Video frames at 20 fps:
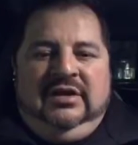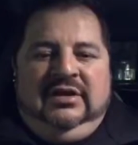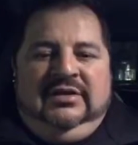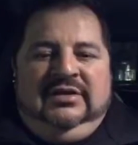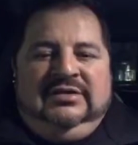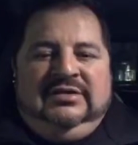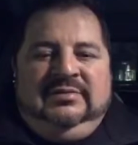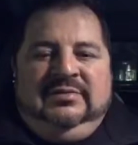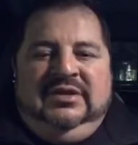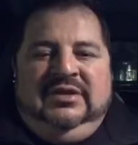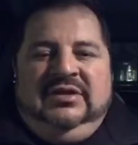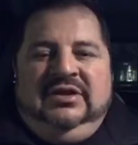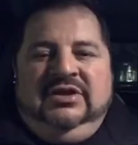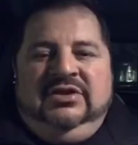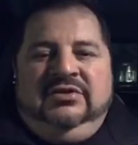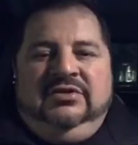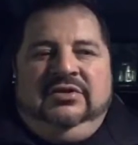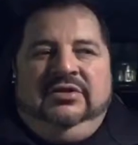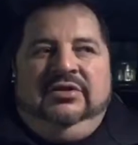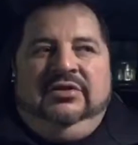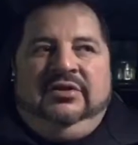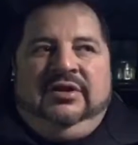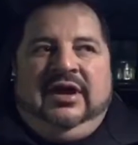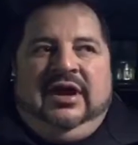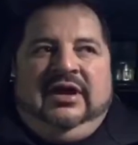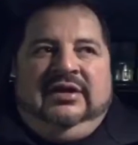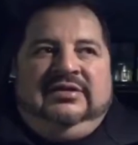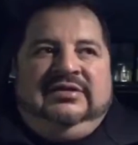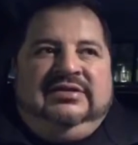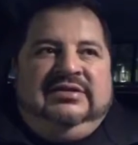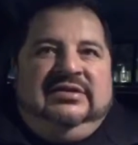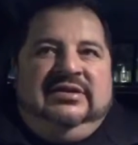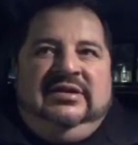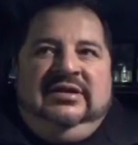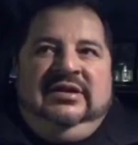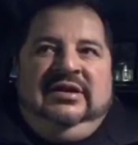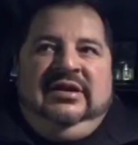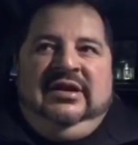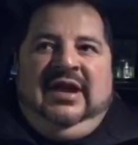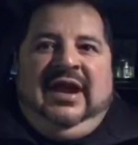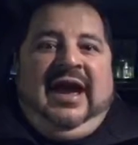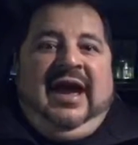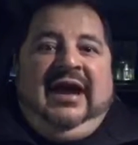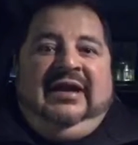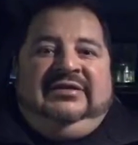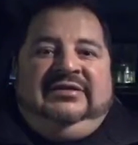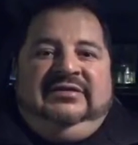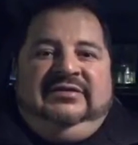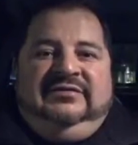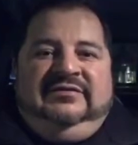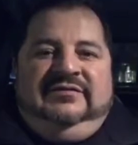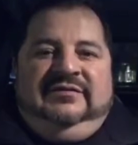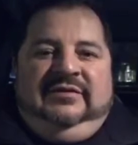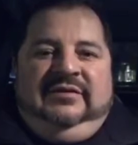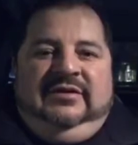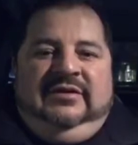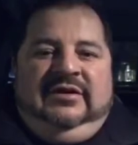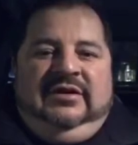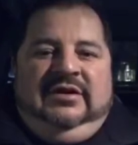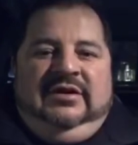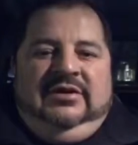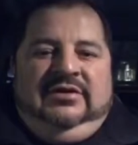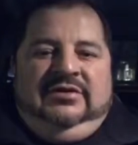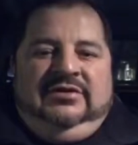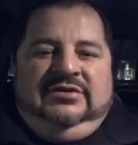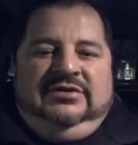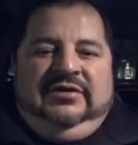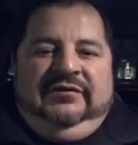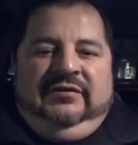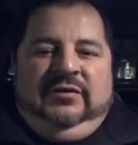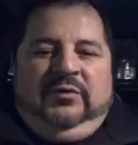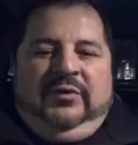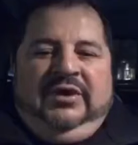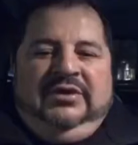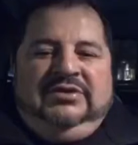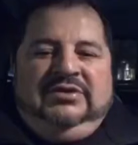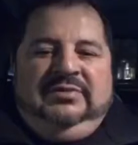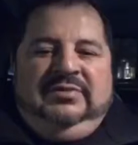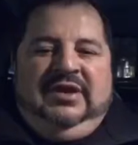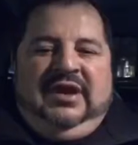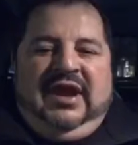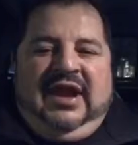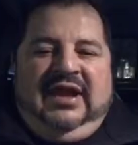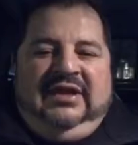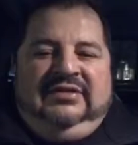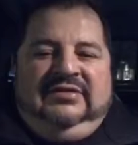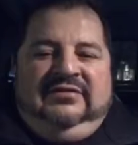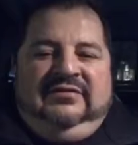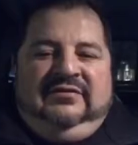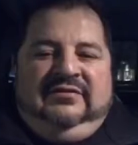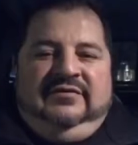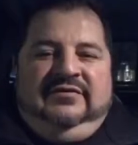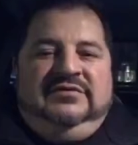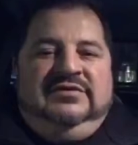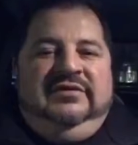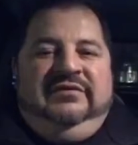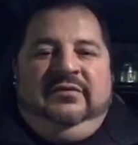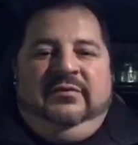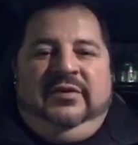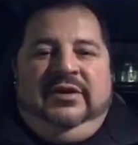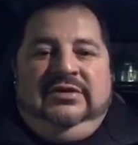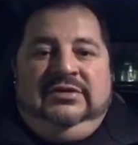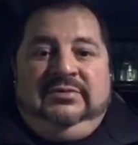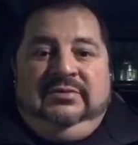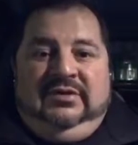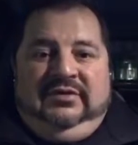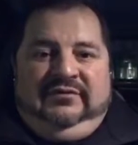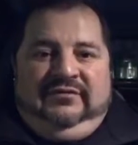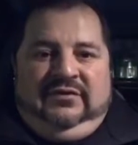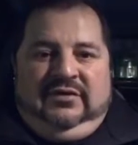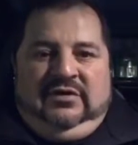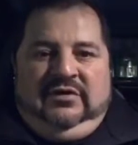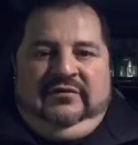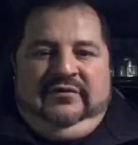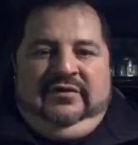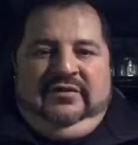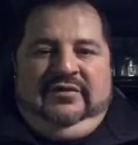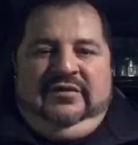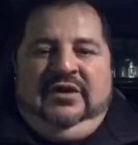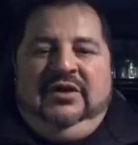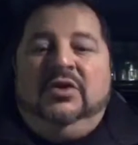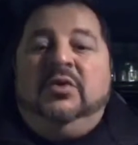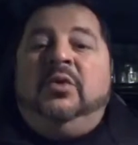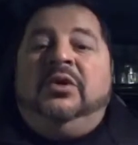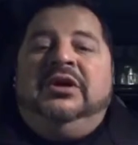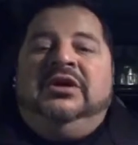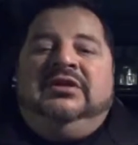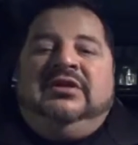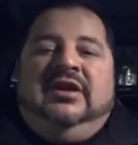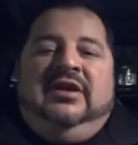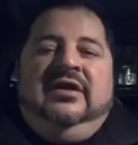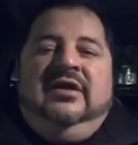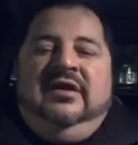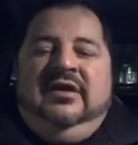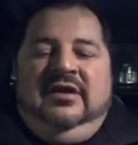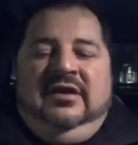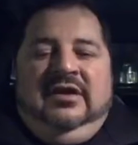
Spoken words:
It doesn't mean that you're not active. There's different ways to be active. There's different ways to be involved. Thank you, Juanita.